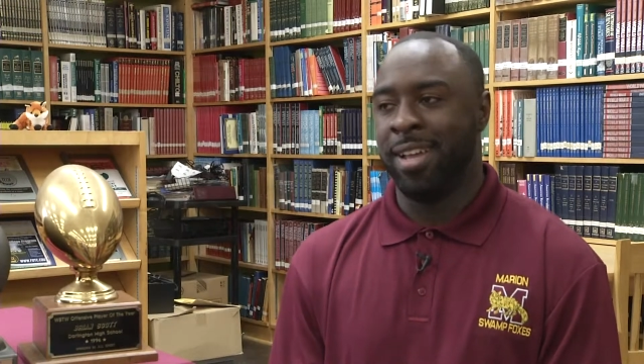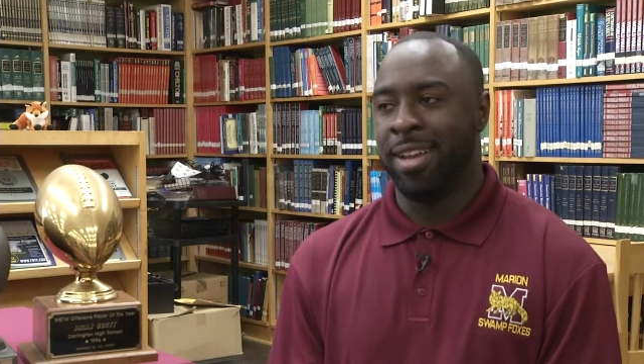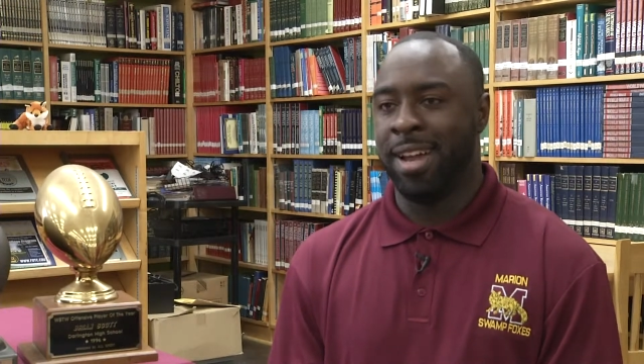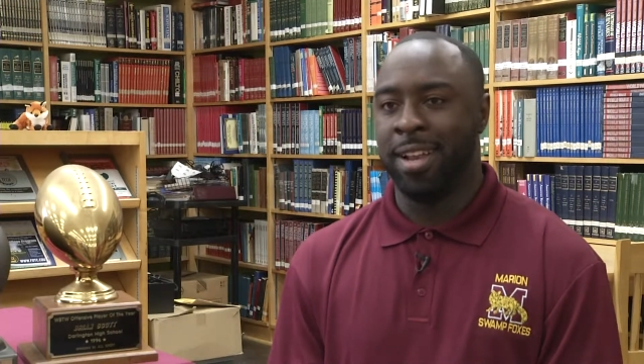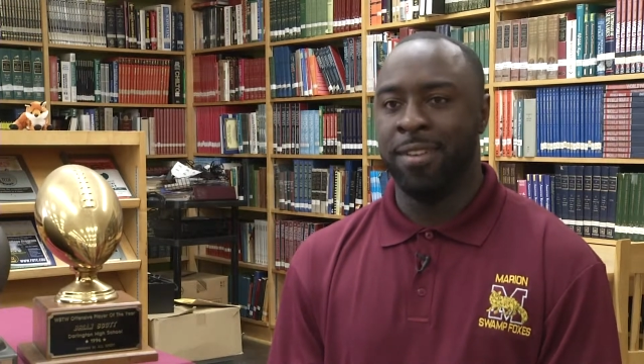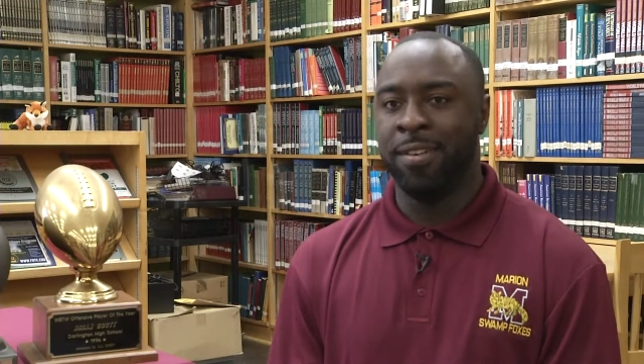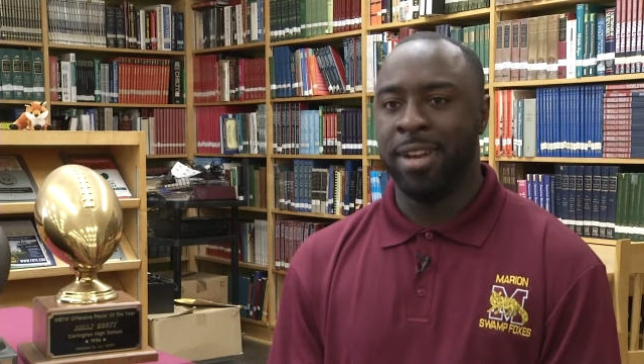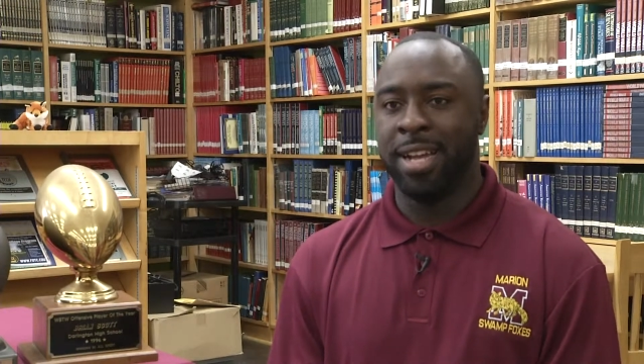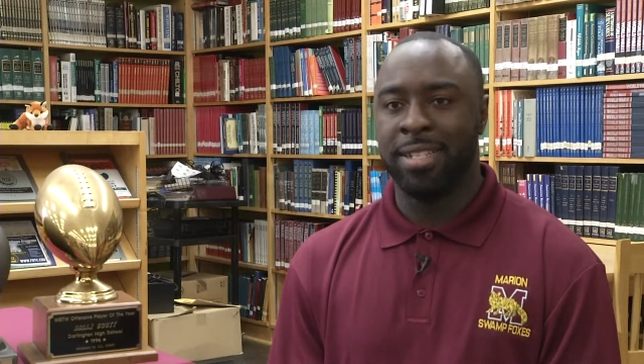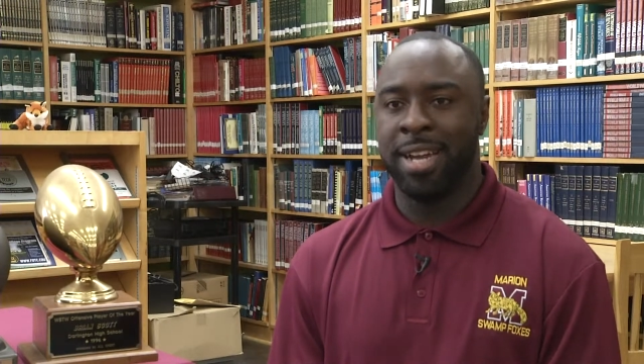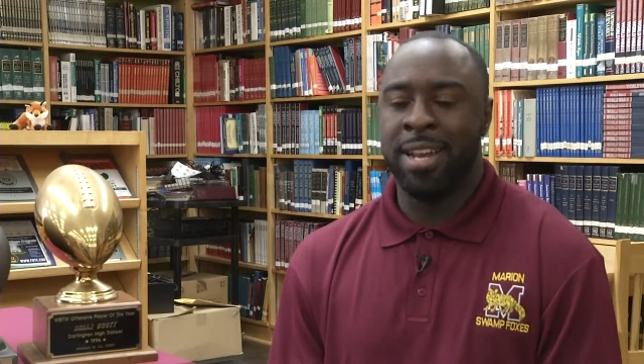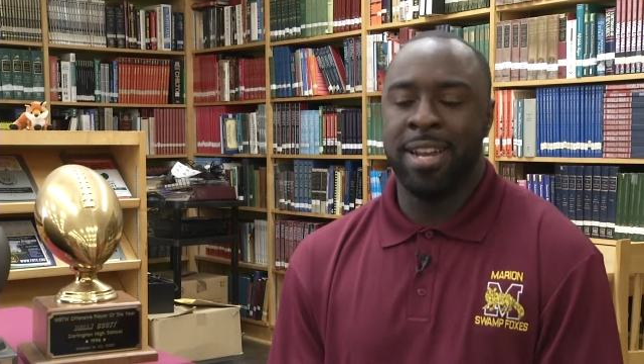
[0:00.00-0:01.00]
Like during that
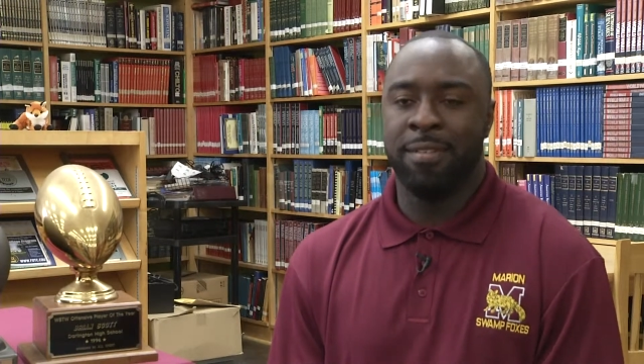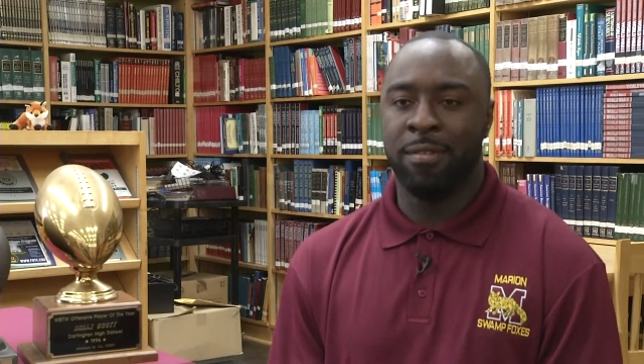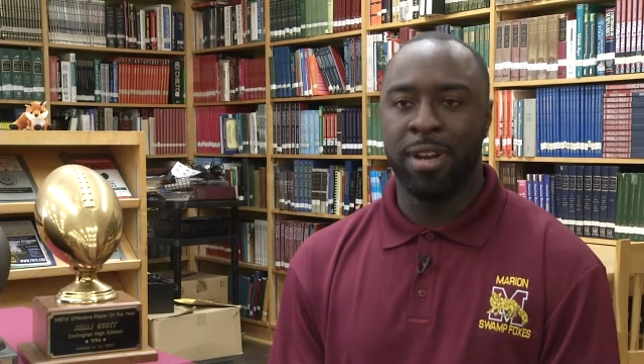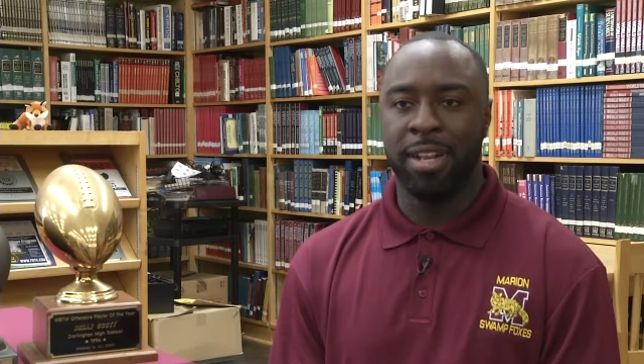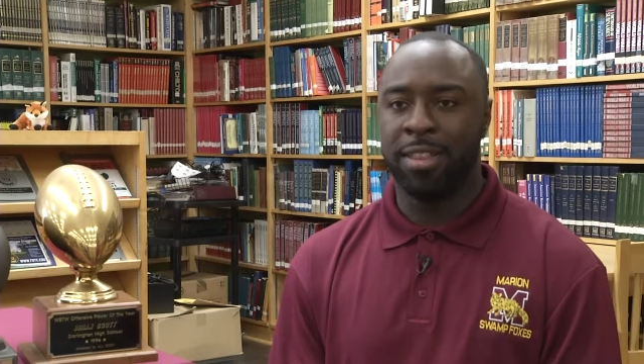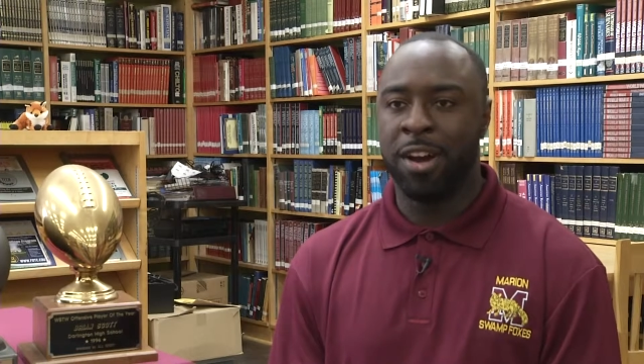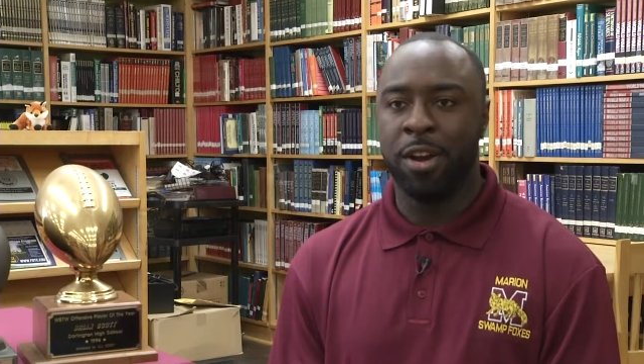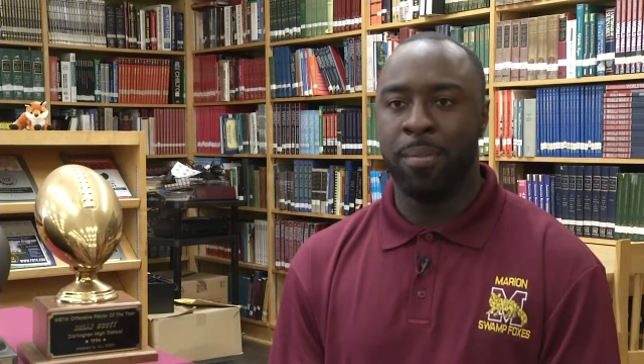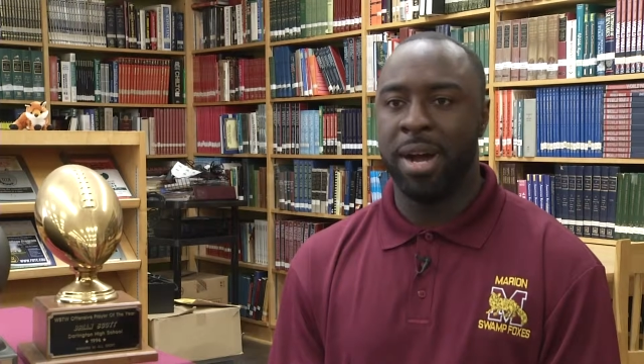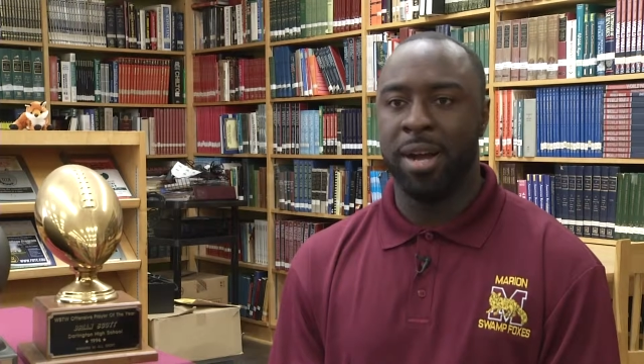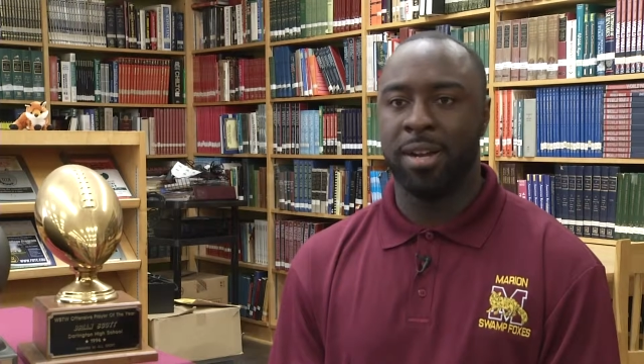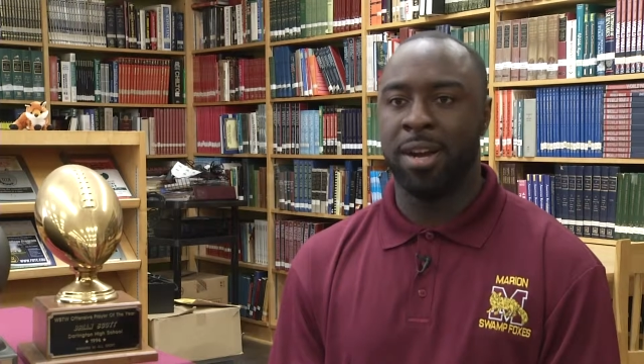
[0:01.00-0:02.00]
time, I never really thought
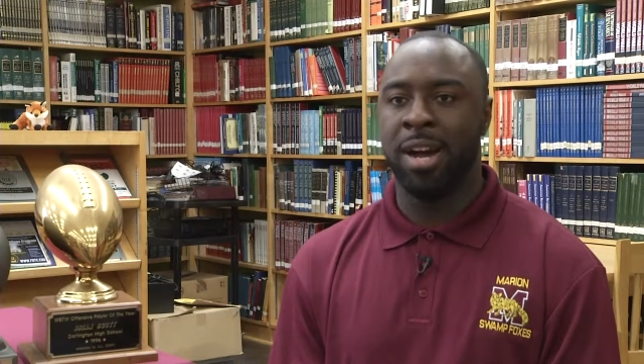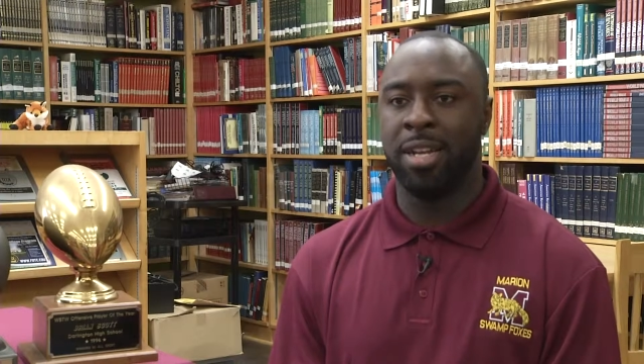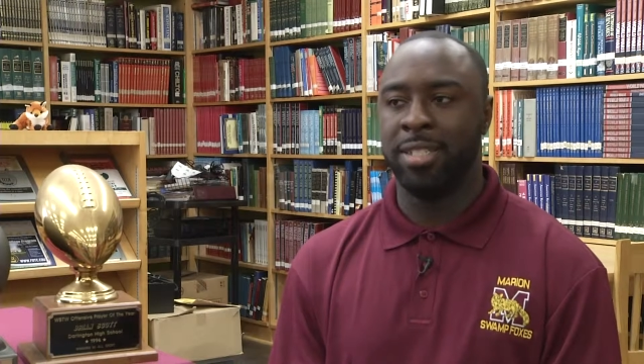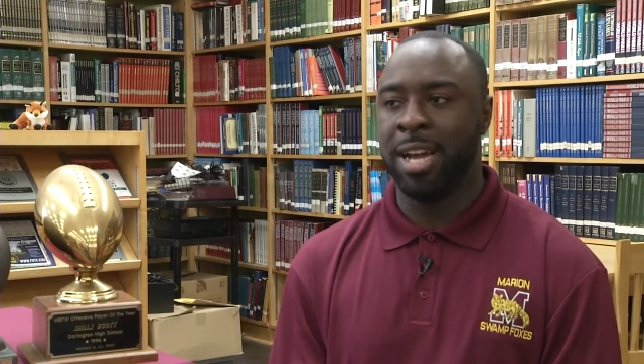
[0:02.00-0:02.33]
about college.